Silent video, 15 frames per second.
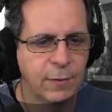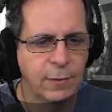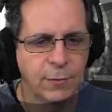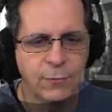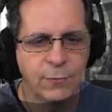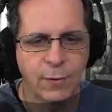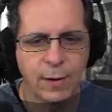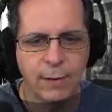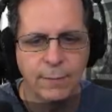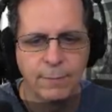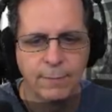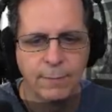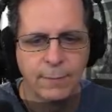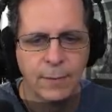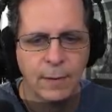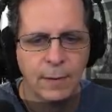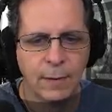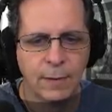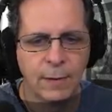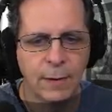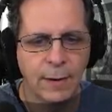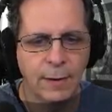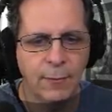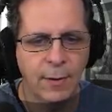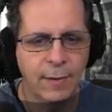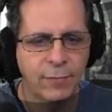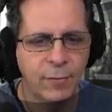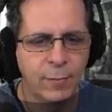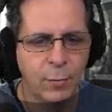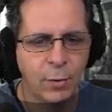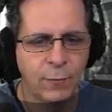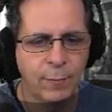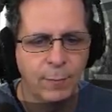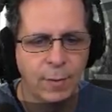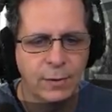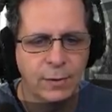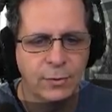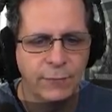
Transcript: it looks right. Now I don't have to move it much.